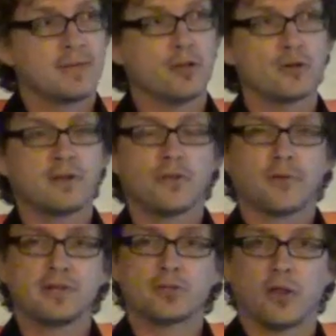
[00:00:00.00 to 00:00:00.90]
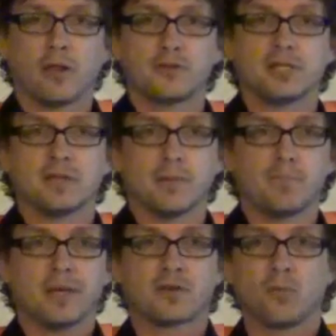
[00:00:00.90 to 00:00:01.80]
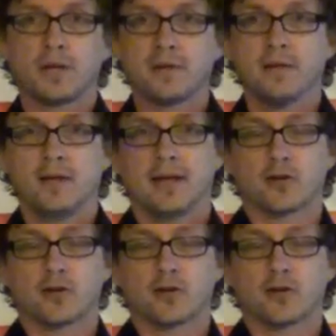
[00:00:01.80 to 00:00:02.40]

they looked in their angelology, they picked one